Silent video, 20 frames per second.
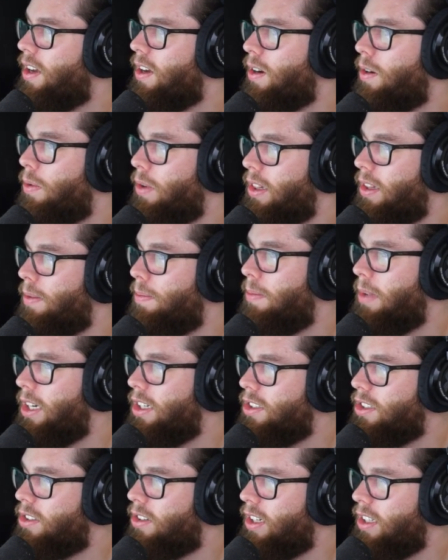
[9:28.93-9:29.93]
with
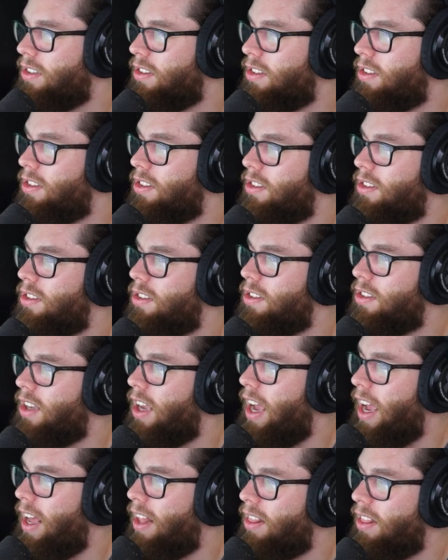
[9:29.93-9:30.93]
administrators
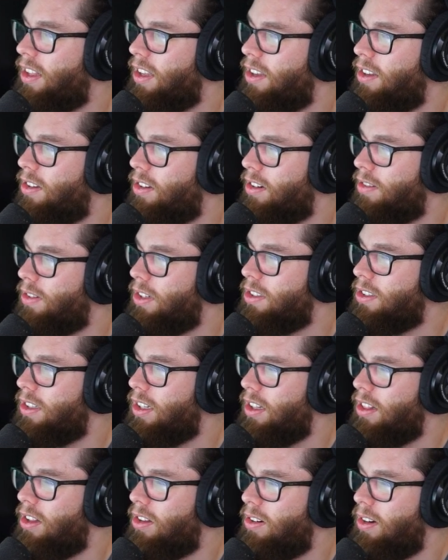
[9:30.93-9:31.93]
at the
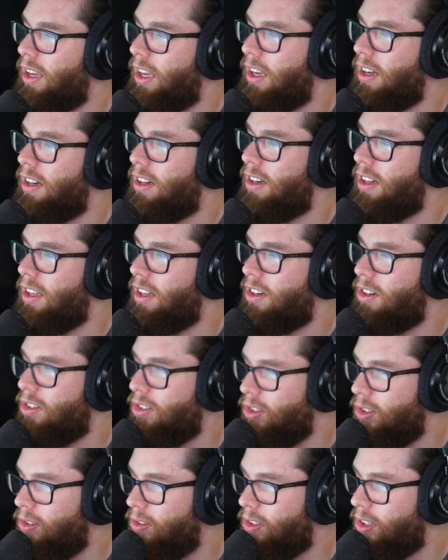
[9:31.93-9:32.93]
university located in
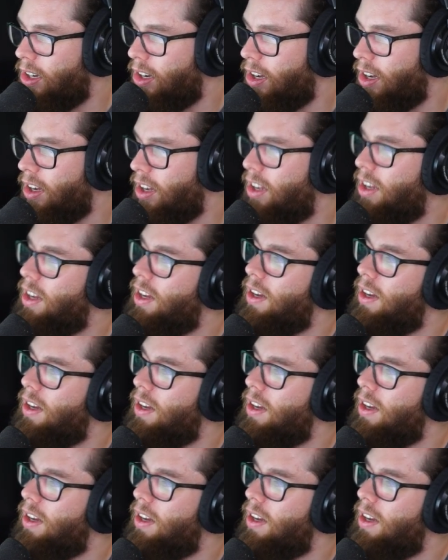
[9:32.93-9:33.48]
Utah.